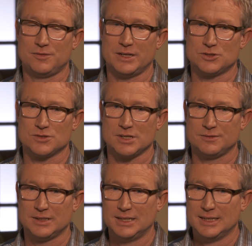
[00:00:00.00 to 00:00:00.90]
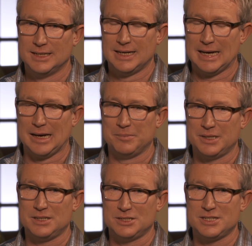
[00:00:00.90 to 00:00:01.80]
The facial stuff um,
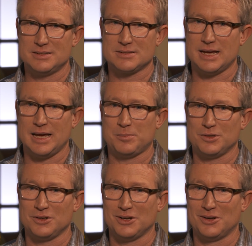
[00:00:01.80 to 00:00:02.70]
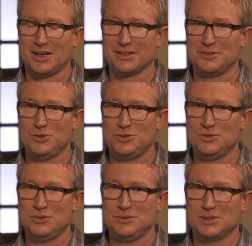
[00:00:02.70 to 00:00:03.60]
it, it, tends to happen. You know, like you,
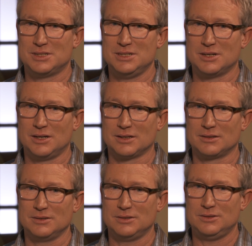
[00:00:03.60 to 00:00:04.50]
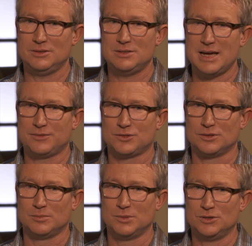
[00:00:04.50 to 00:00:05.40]
you, you kind of you have to
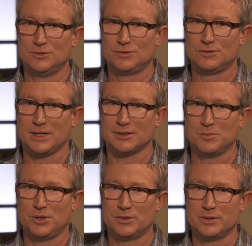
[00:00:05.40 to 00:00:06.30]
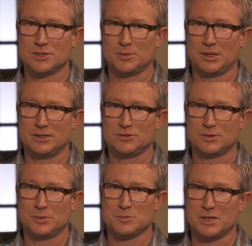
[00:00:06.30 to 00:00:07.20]
remove that computer interpolation
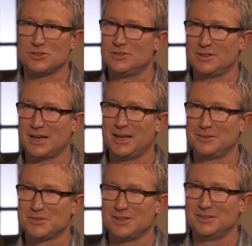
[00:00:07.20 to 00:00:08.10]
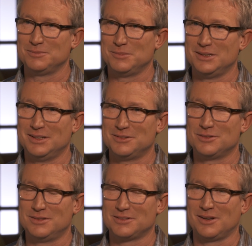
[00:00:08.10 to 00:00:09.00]
from it as much as you can. So mm-hmm. it,
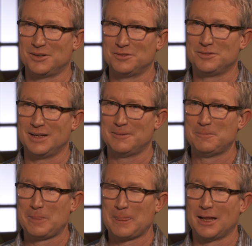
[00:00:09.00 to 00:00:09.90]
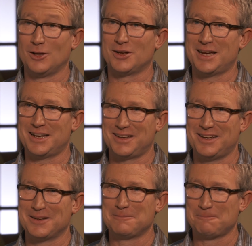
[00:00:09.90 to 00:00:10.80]
there's a lot of uh, a lot of hand
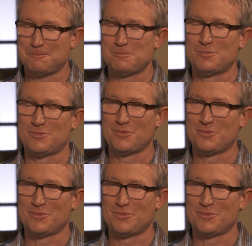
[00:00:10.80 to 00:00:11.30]
keying. mm.